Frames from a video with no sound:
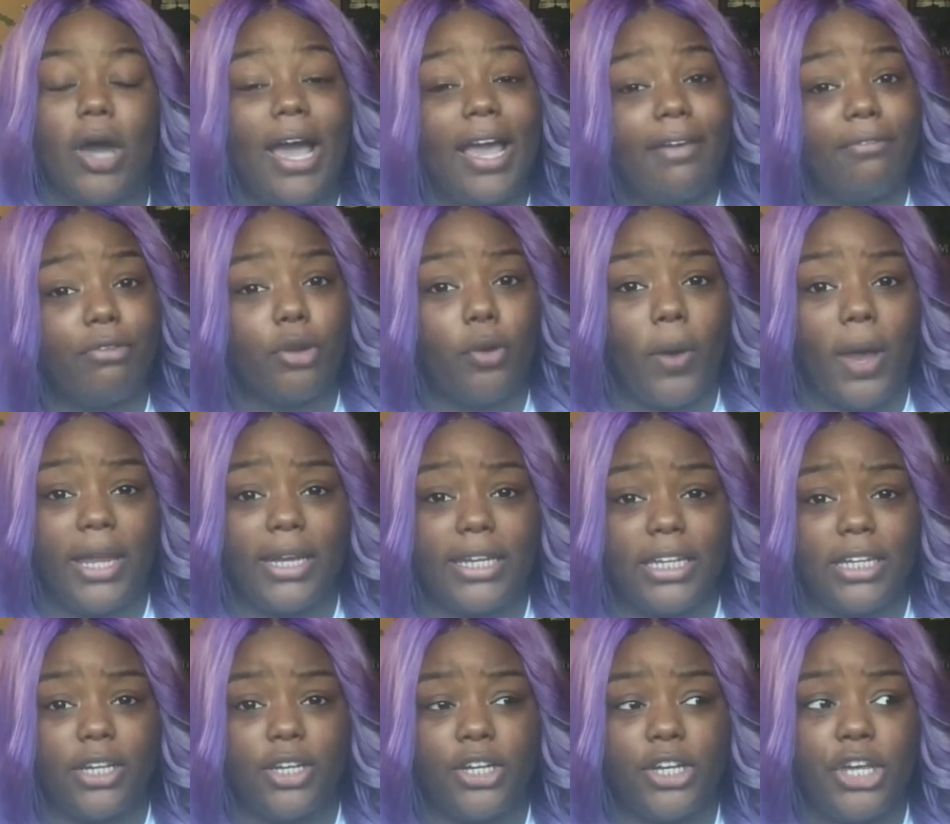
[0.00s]
I have no
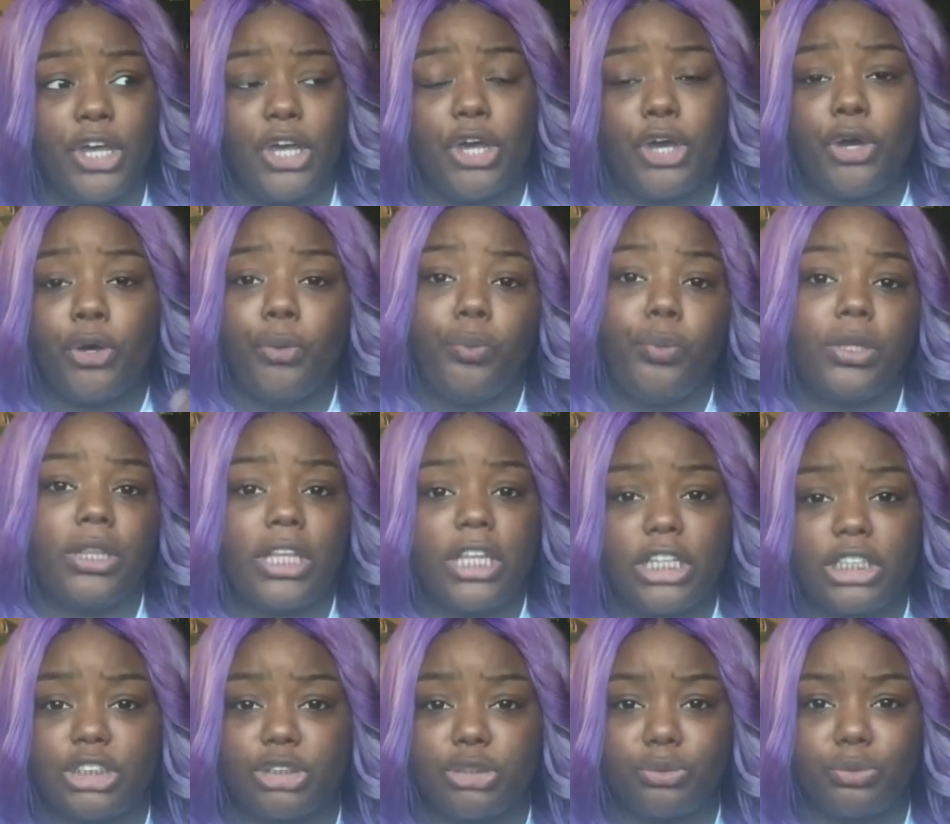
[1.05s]
idea what the
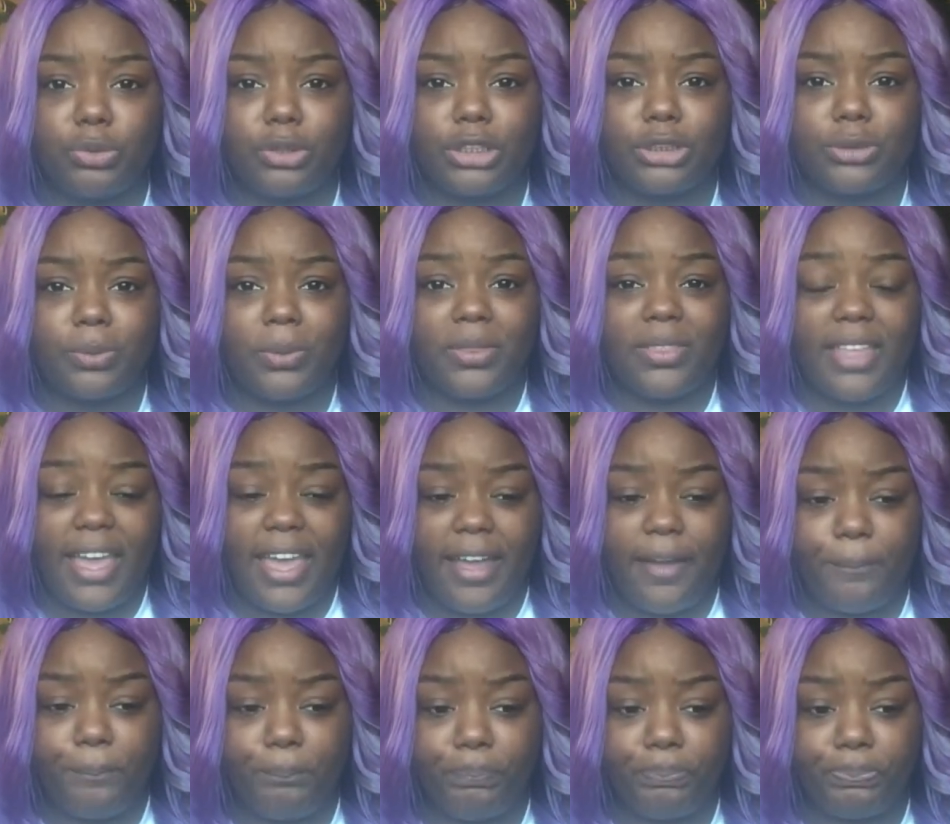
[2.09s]
issue was with that.